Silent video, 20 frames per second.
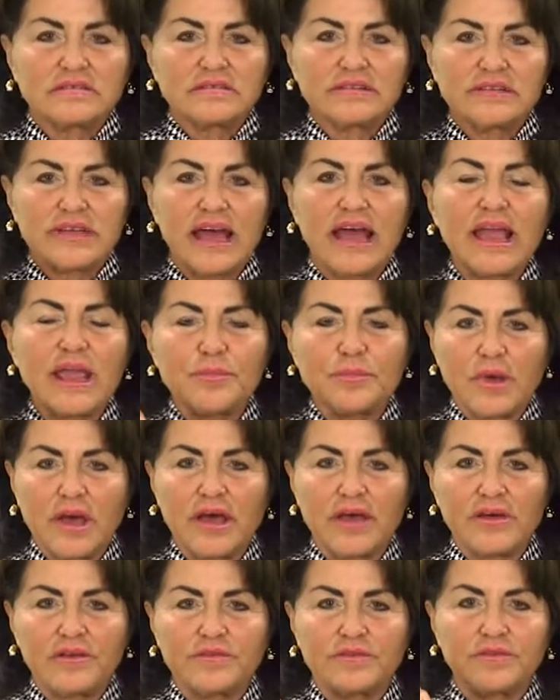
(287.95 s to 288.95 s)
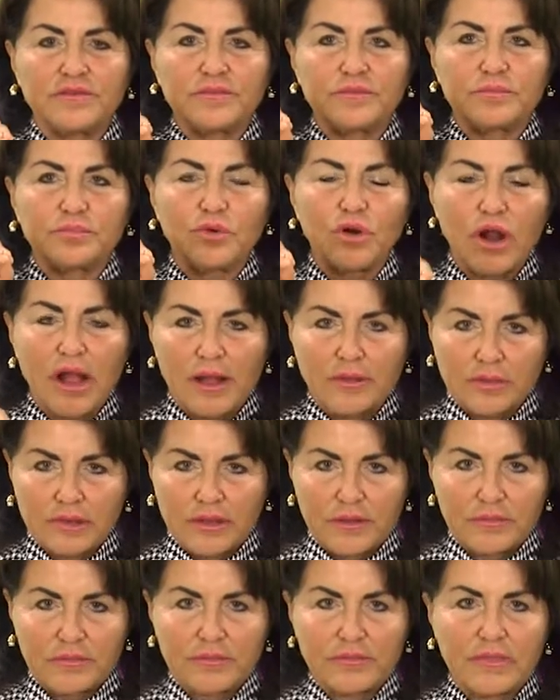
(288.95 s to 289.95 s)
type of
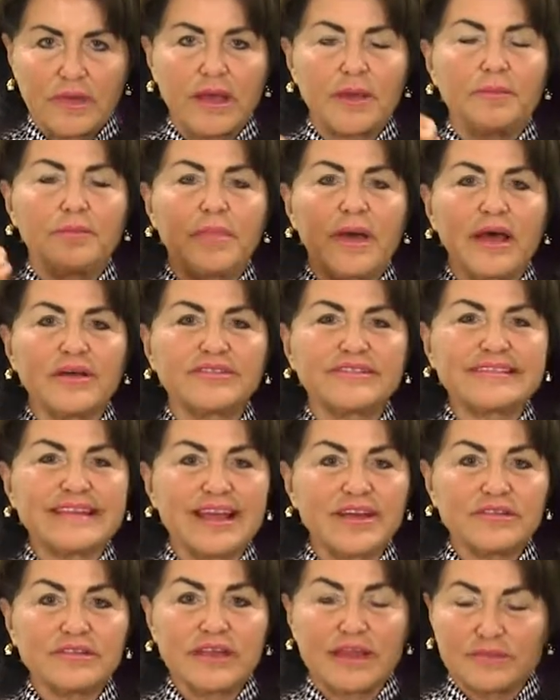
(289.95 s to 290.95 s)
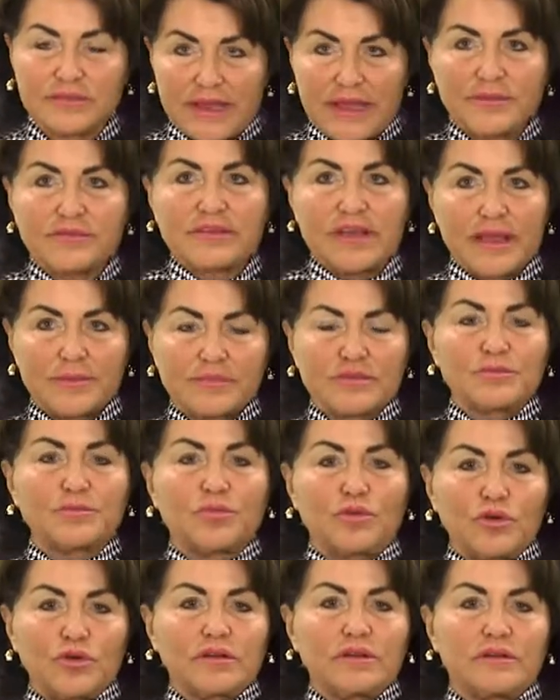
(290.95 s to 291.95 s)
problem about downtime. Downtime's
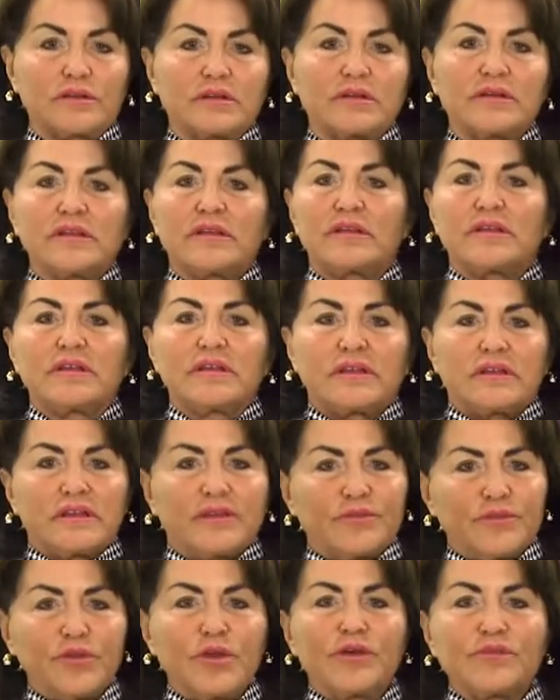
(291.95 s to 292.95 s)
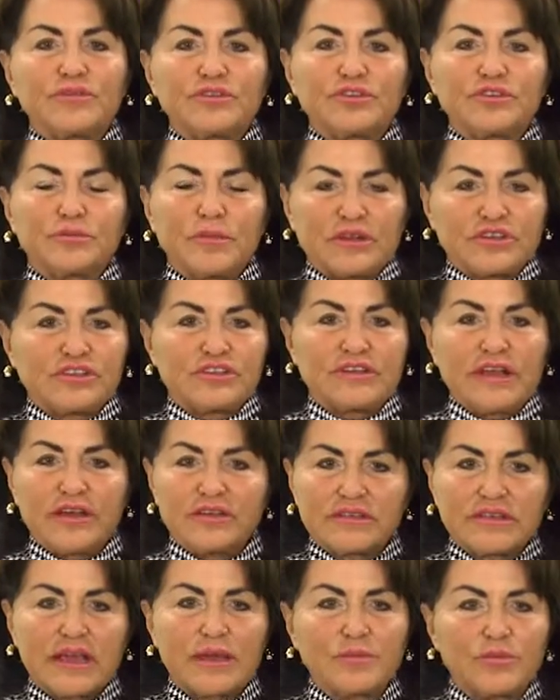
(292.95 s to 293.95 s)
important. If you have too much
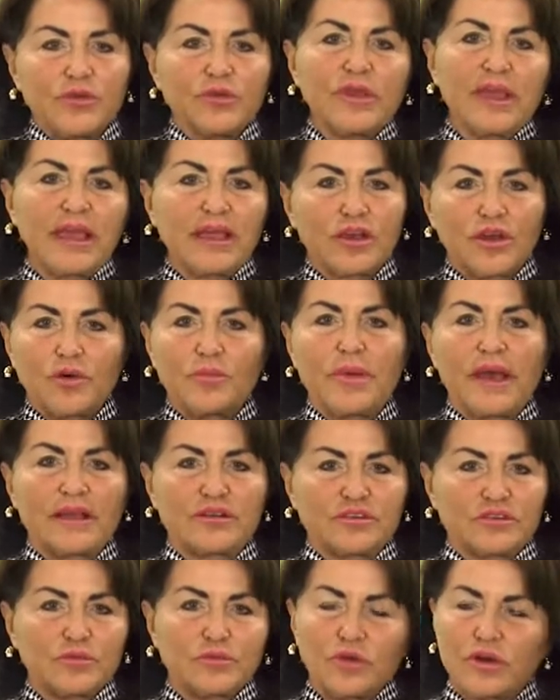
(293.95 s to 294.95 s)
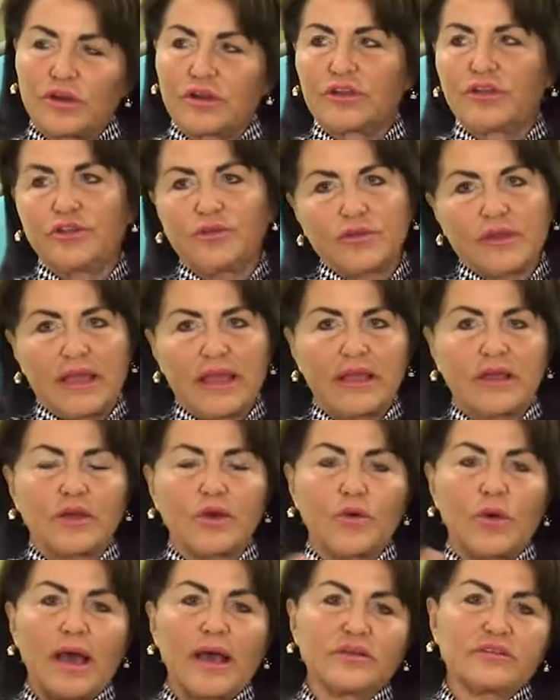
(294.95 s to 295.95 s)
downtime, you can't go back to work. You can't
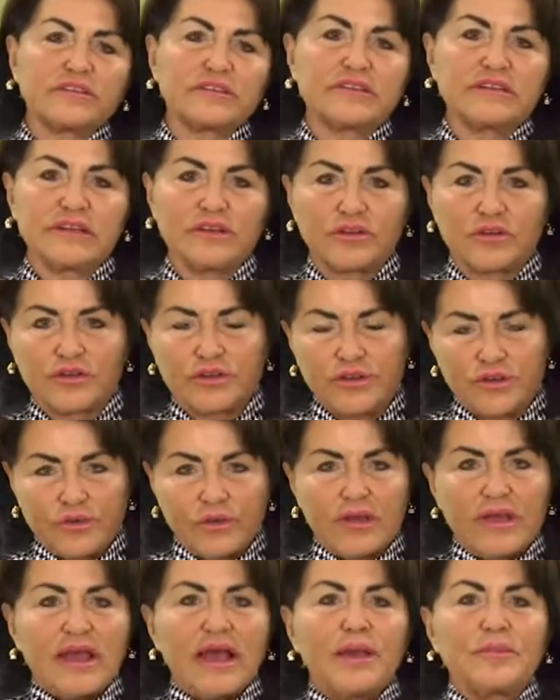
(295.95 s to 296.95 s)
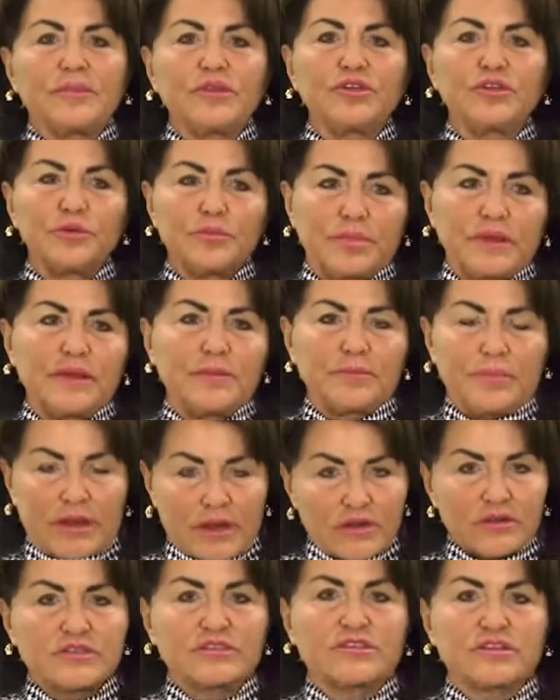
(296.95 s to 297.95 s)
go out to dinner. You I mean you'll be
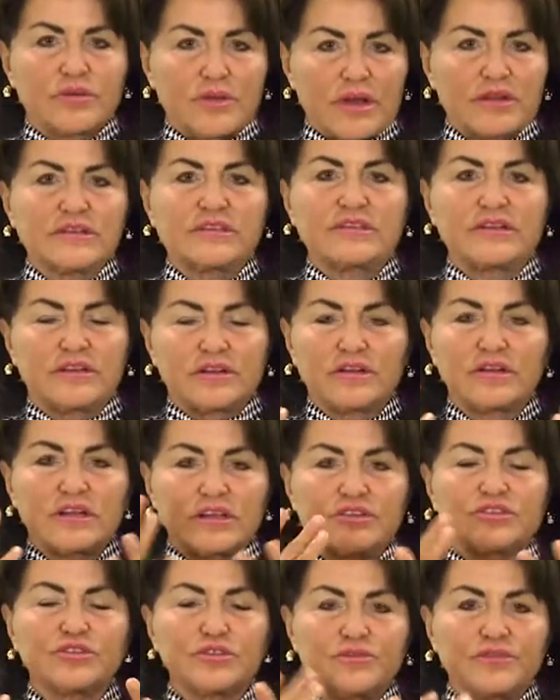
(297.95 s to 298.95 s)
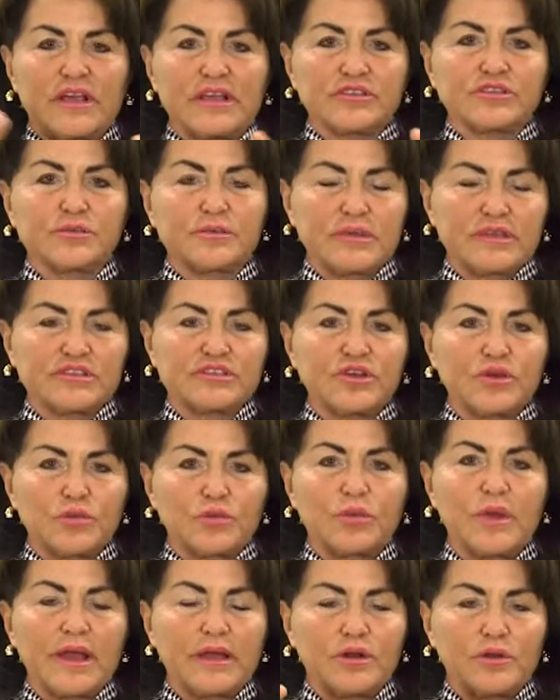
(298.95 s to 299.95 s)
embarrassed to go out to dinner because your face will be so
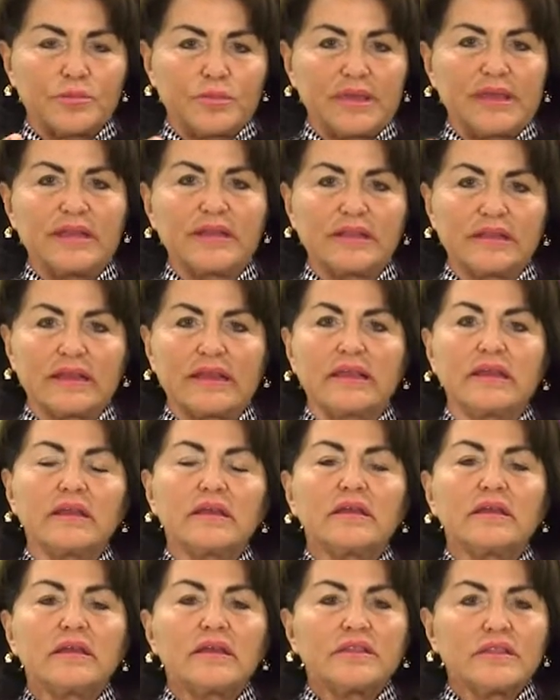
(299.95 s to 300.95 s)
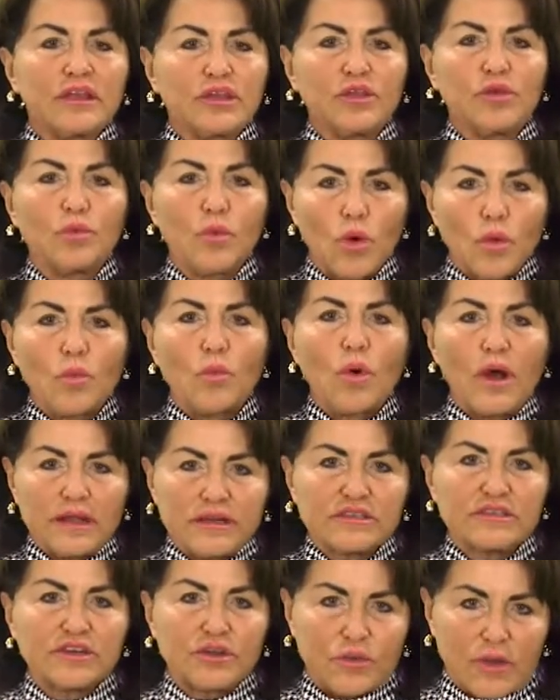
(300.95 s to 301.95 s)
red or peely that you won't
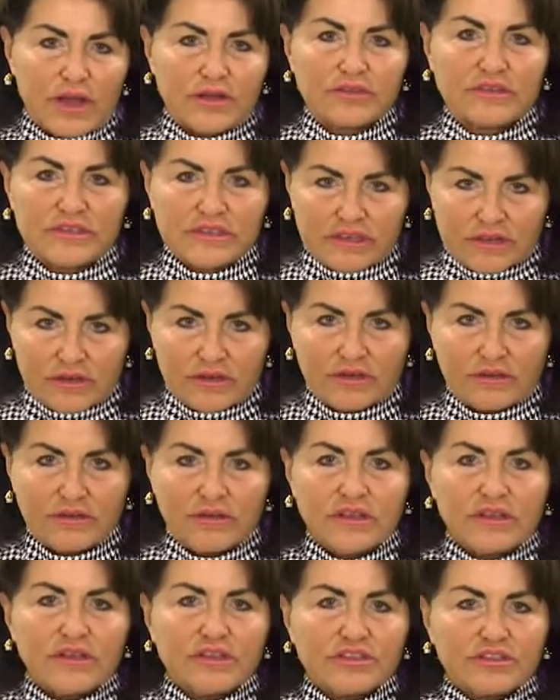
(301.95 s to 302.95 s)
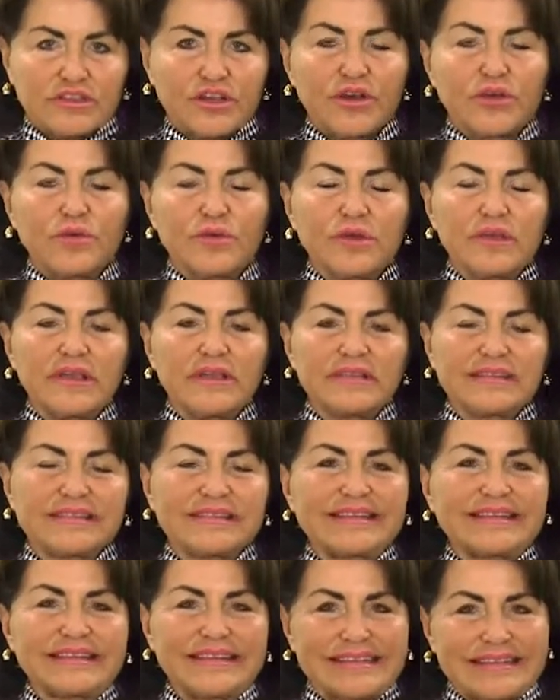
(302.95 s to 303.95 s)
want to go out to dinner. So it's